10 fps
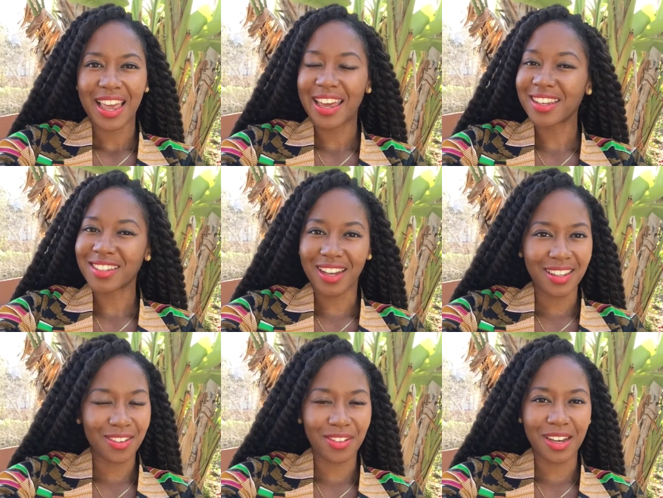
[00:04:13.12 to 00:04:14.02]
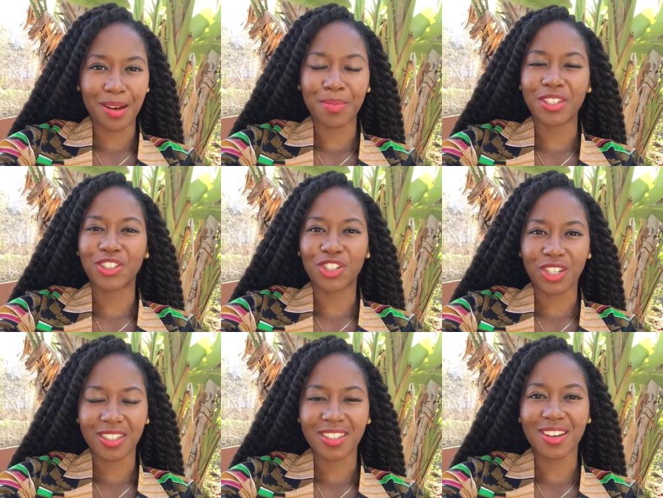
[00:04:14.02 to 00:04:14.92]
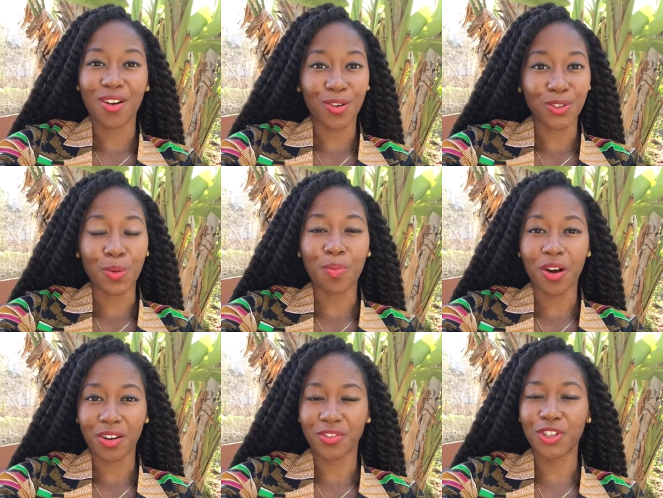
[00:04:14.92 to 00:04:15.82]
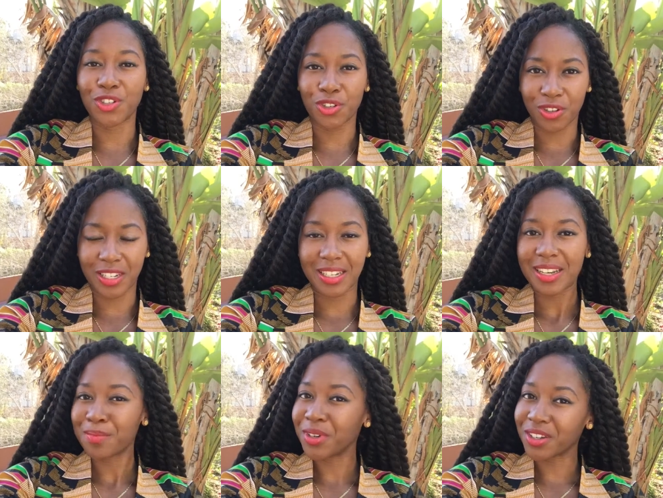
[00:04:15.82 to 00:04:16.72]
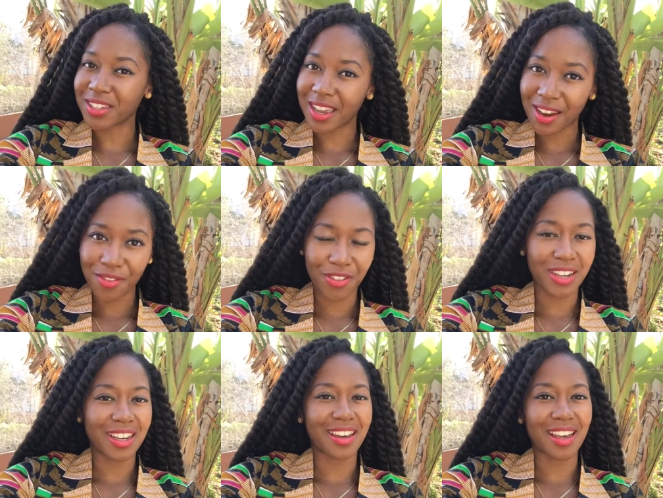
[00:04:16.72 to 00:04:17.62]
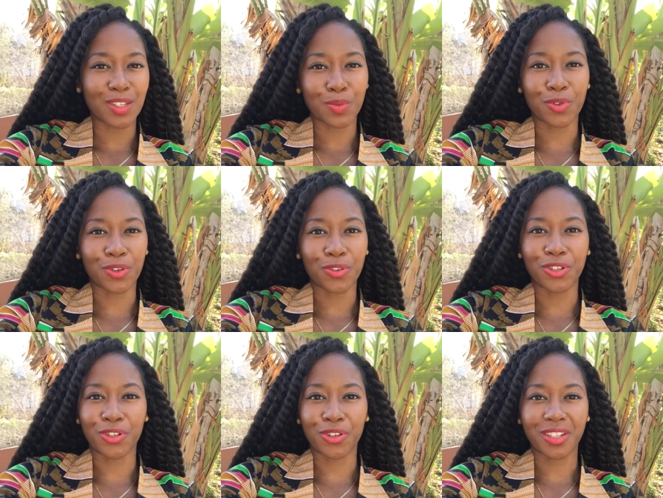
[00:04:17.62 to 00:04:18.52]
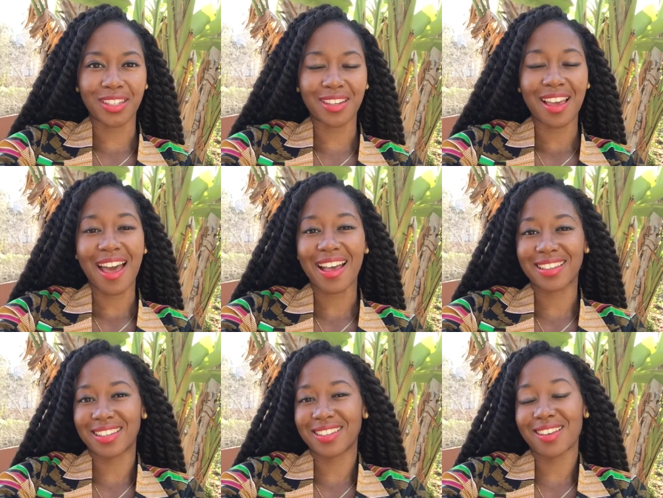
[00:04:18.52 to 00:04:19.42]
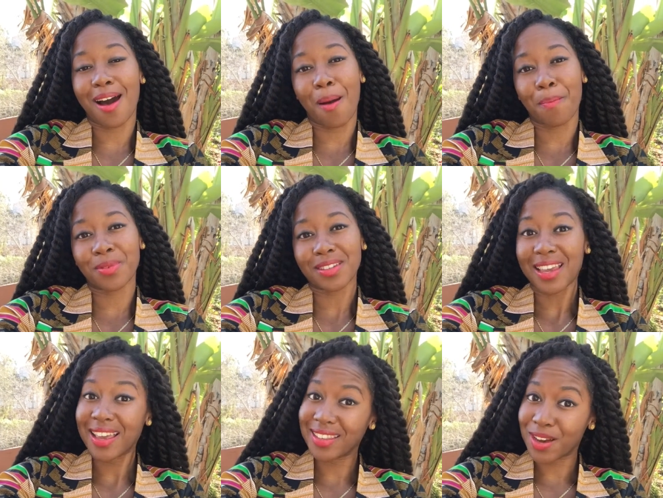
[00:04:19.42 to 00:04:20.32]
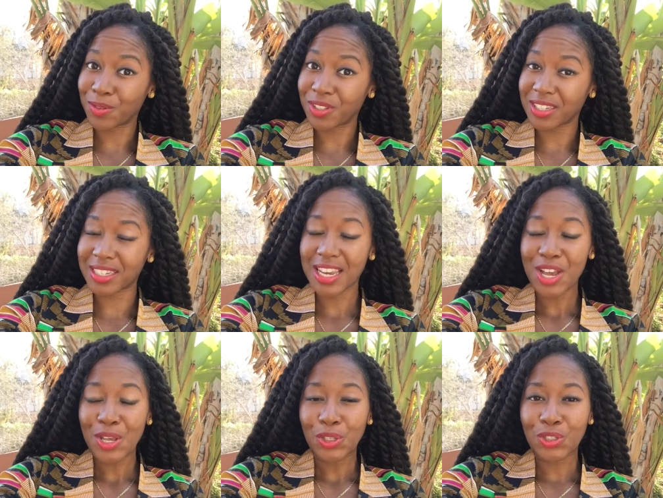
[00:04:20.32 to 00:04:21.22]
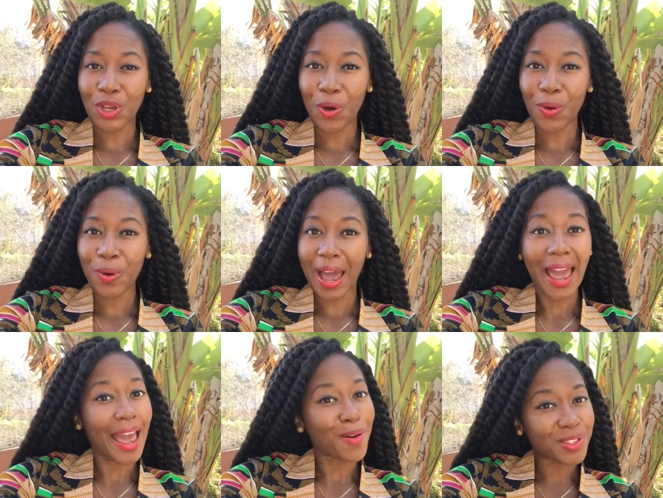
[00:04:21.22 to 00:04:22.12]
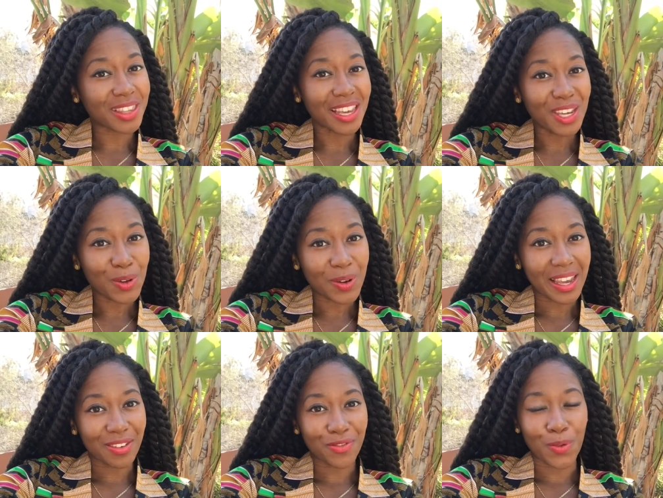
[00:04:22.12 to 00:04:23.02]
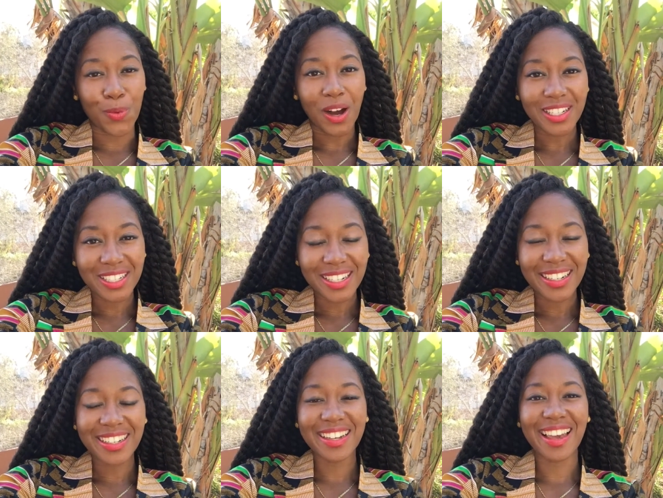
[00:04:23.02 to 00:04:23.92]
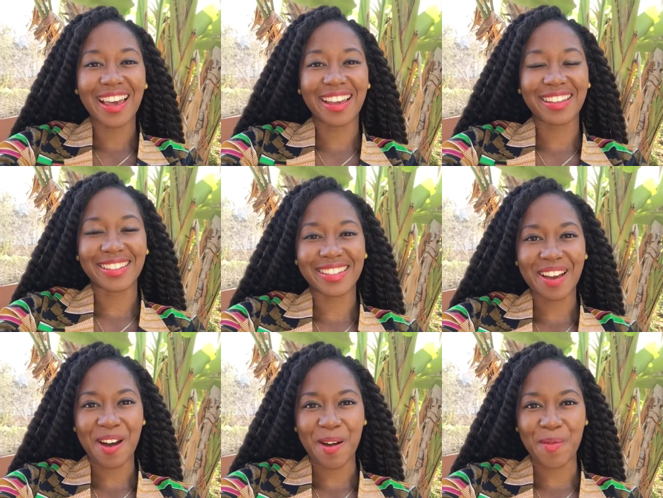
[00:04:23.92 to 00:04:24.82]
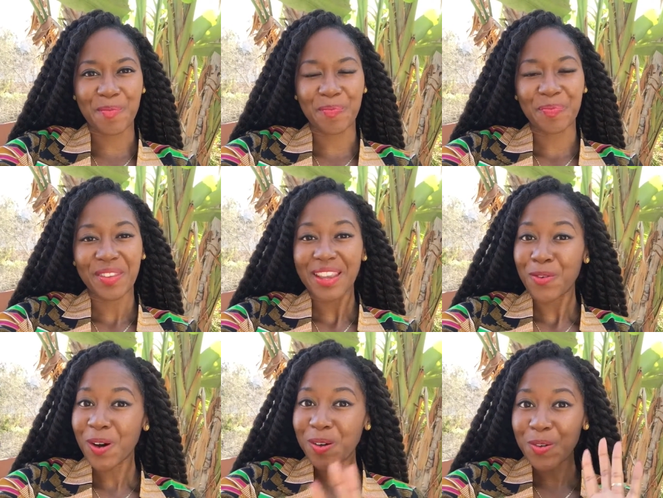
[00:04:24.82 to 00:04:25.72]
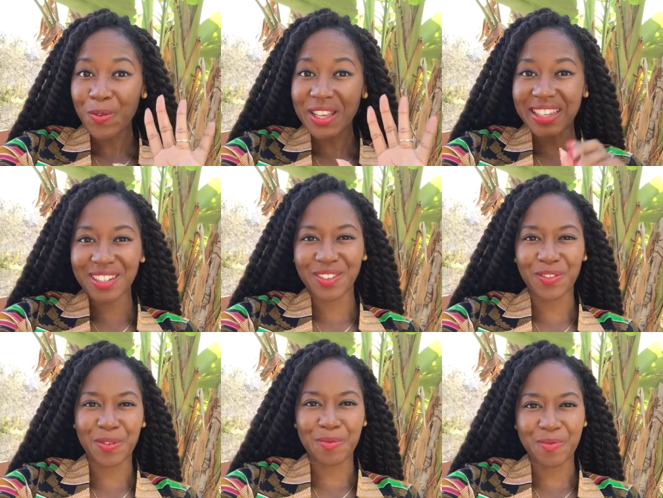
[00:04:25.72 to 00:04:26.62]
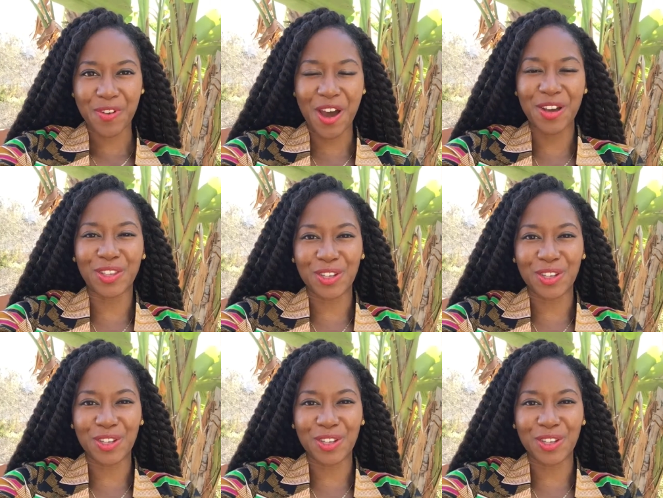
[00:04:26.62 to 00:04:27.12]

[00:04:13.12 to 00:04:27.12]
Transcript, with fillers: And it's not giving up, it's just also part of the journey because every entrepreneurial journey has its ups and downs. So I want to thank you again for watching and um, well, greetings from,